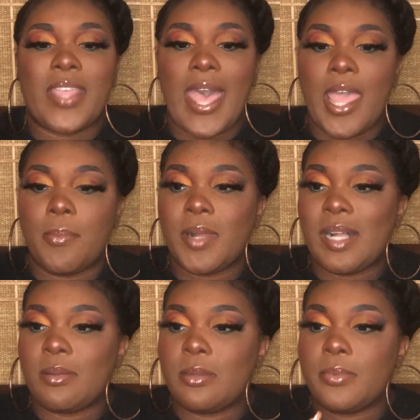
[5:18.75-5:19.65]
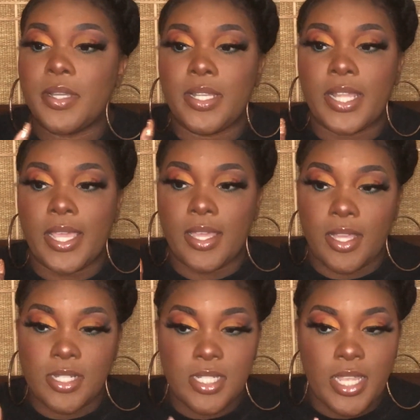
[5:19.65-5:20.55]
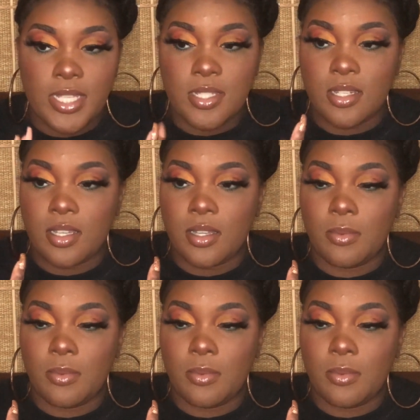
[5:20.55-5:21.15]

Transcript: I probably put like a chestnut,